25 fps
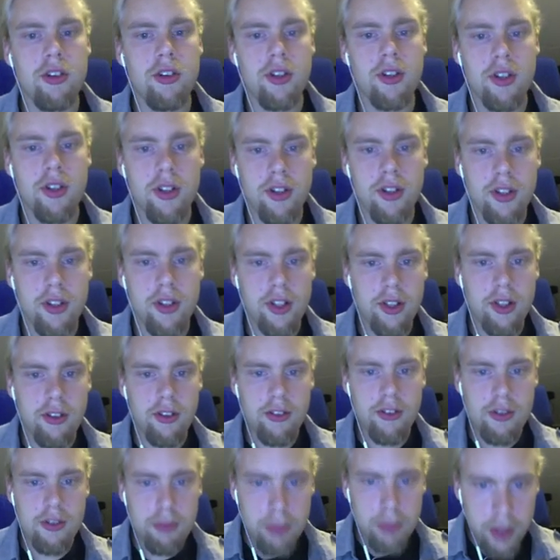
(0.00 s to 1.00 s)
that is
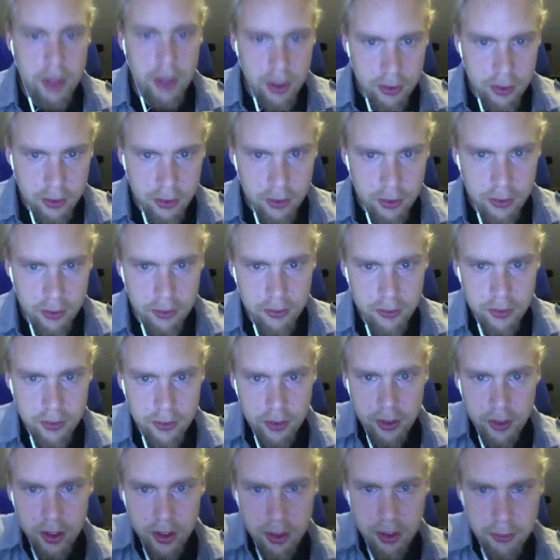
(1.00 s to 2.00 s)
the basis for
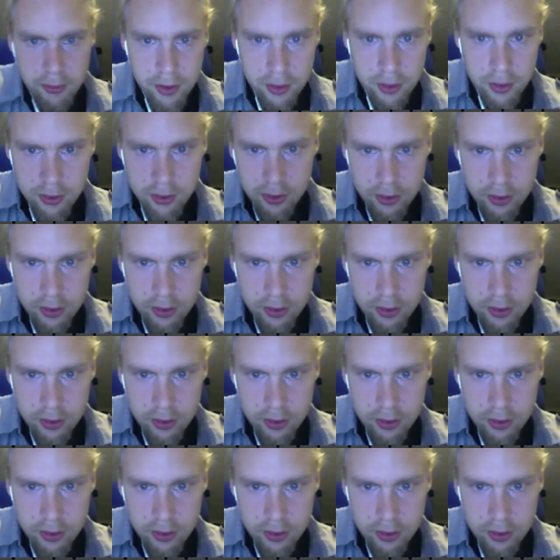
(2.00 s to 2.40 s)
the animation.